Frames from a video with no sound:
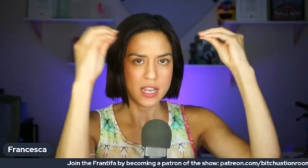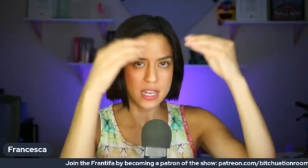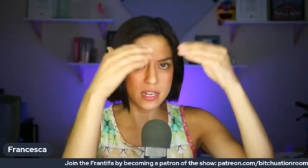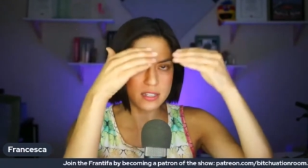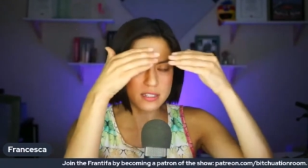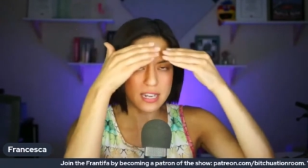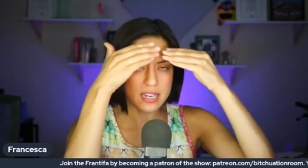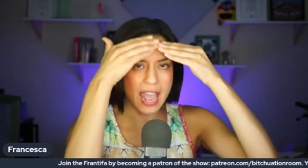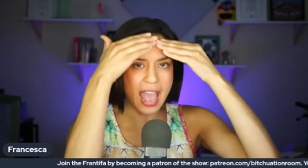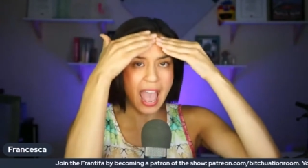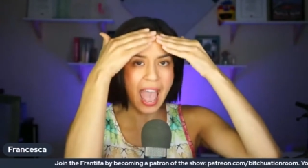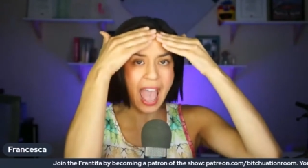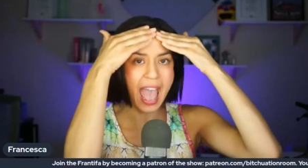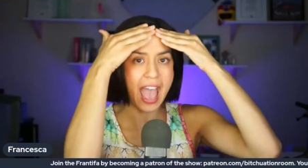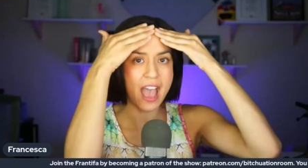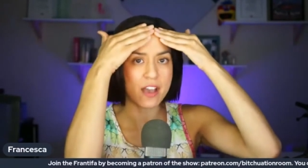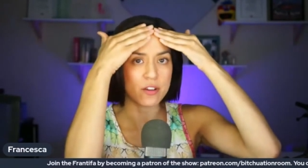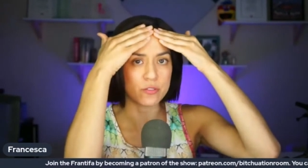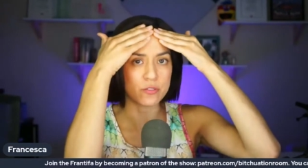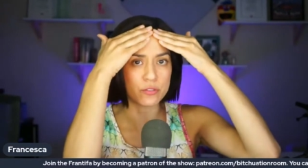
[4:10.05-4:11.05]
He doesn't
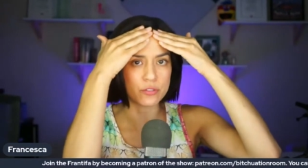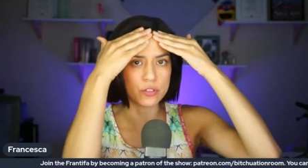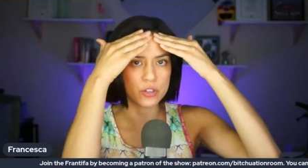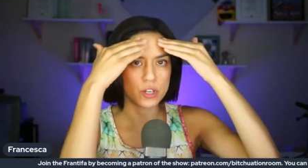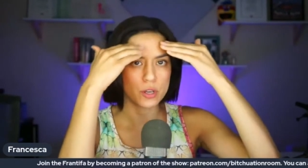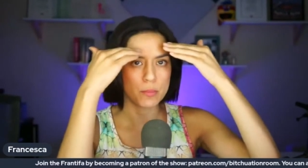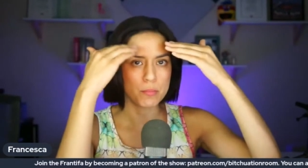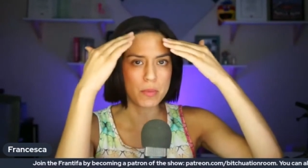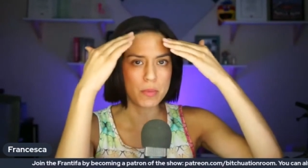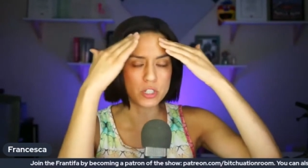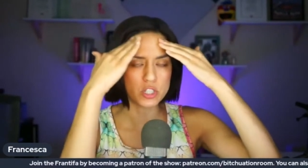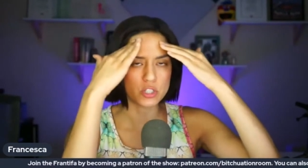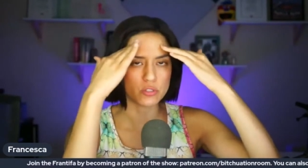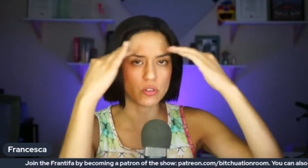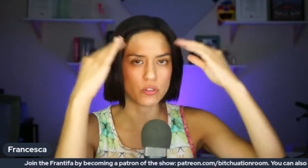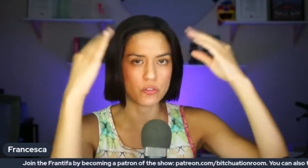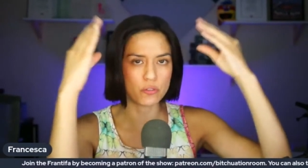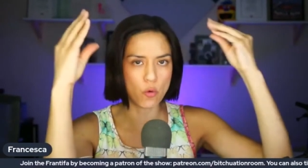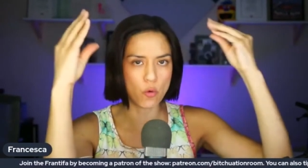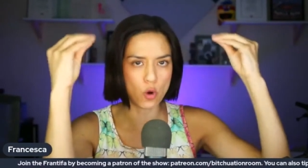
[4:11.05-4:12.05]
have much
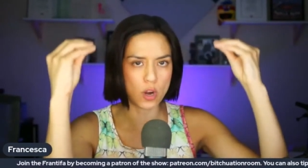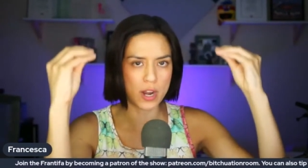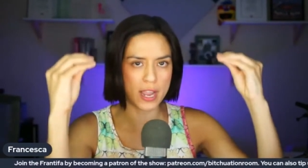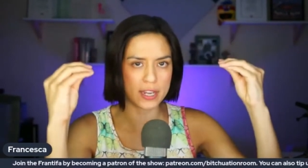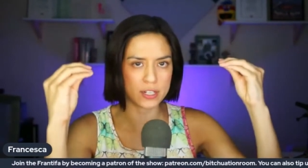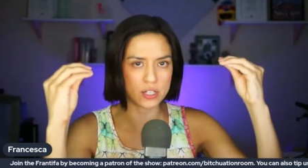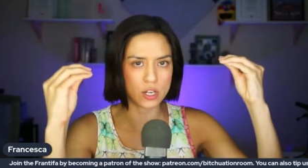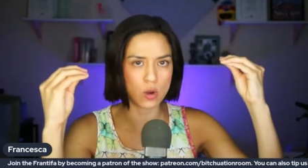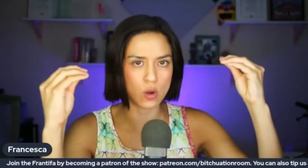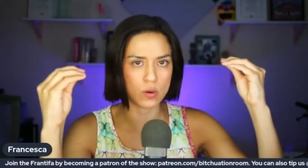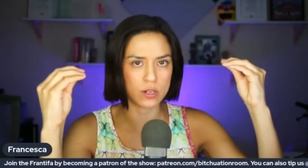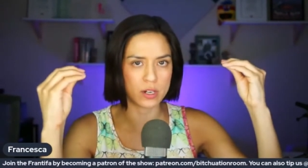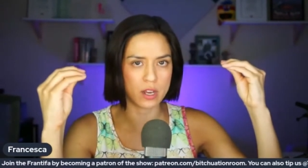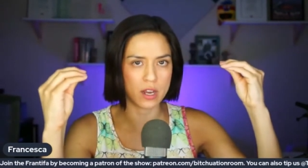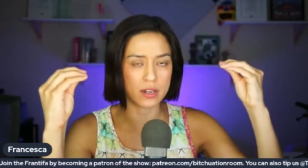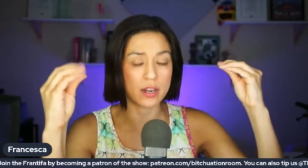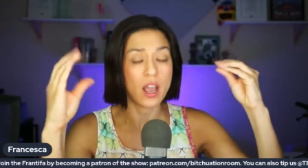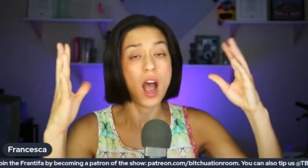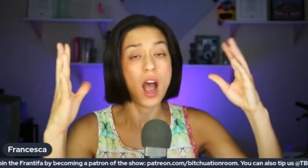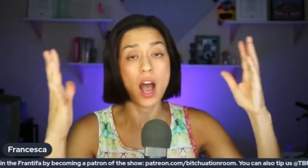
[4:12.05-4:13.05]
of a forehead going
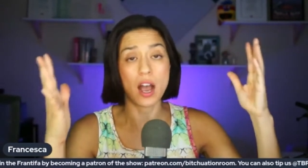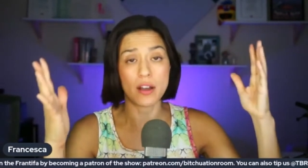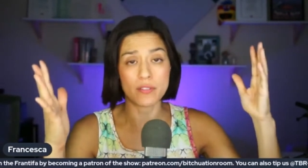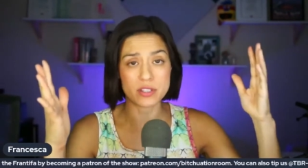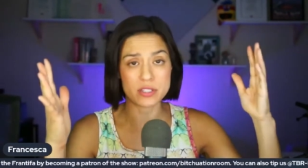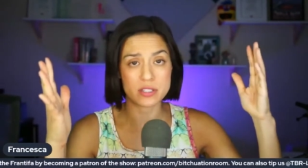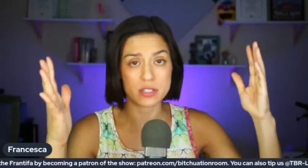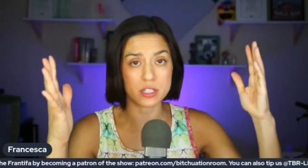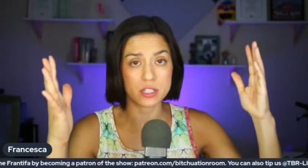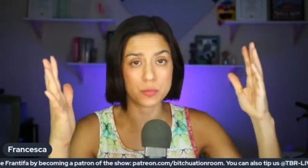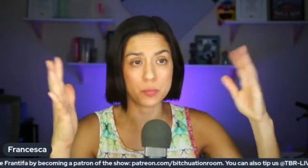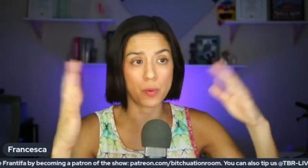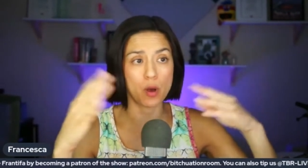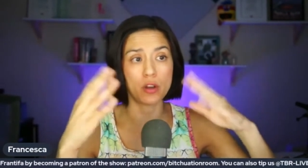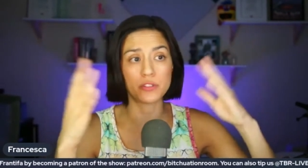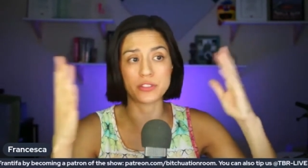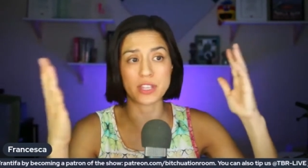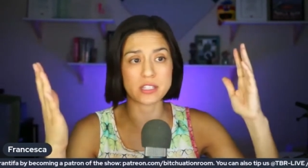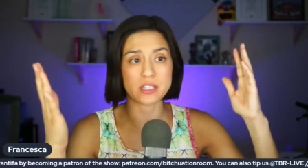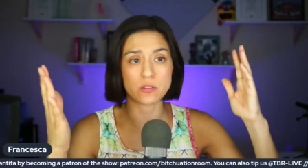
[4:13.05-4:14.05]
on. Obviously he's
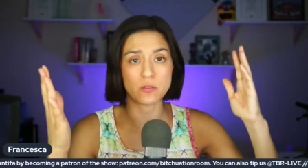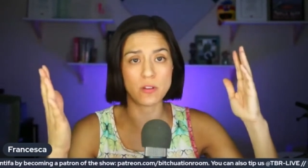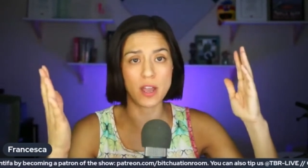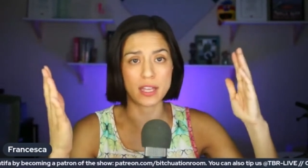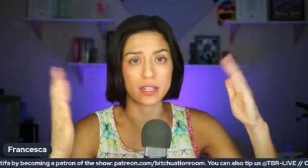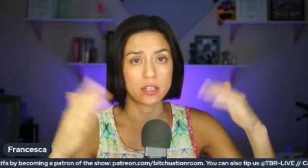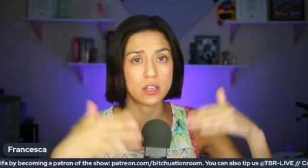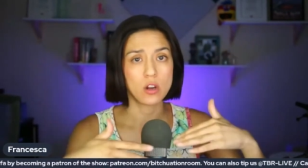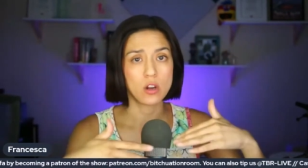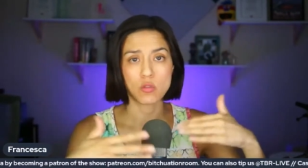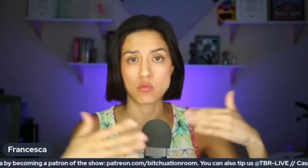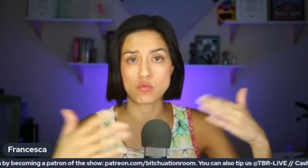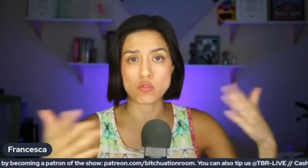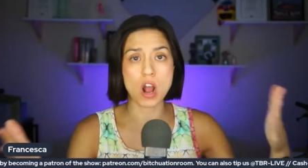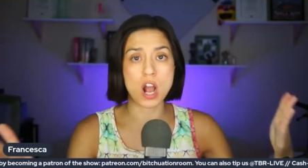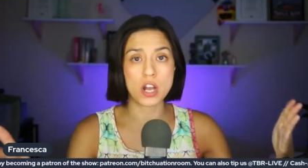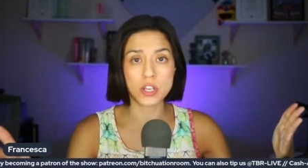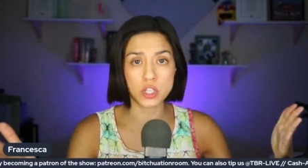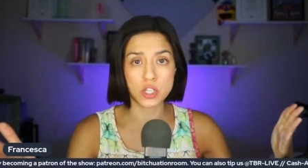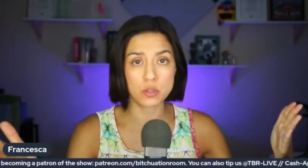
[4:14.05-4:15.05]
bald. That's fine.
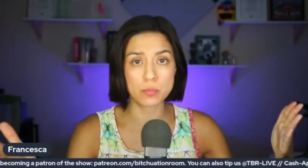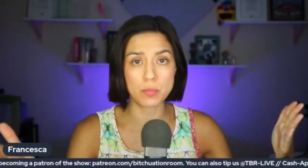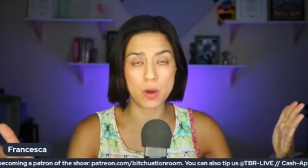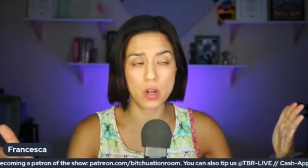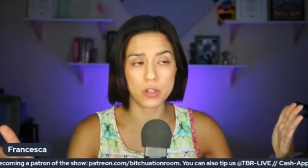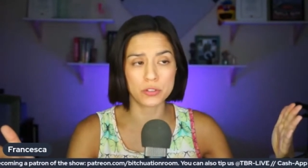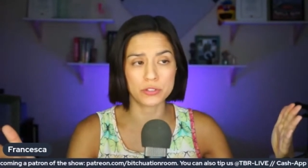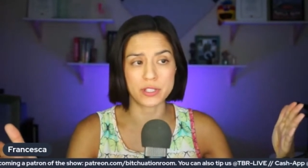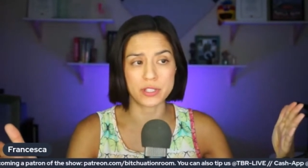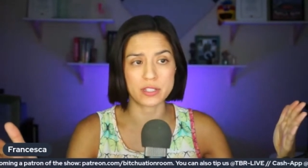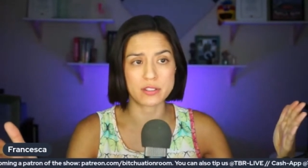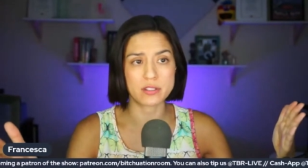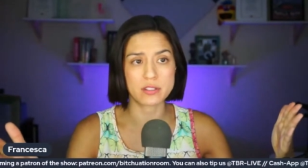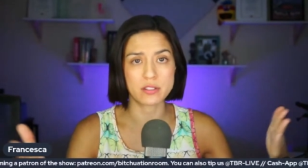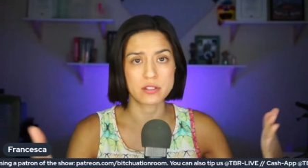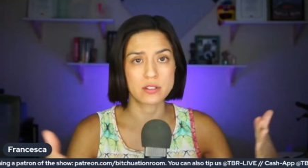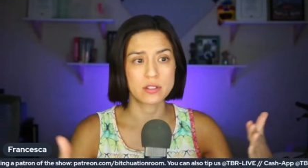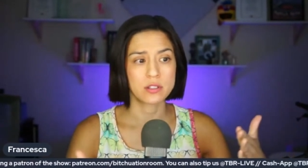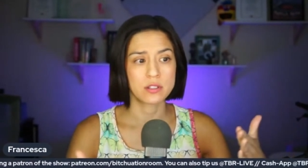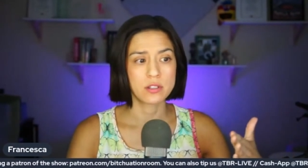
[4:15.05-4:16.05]
Rock your
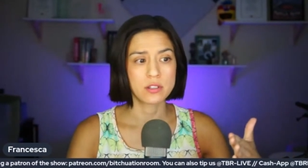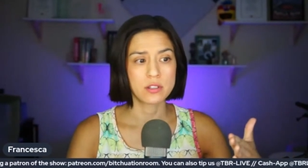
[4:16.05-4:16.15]
baldness.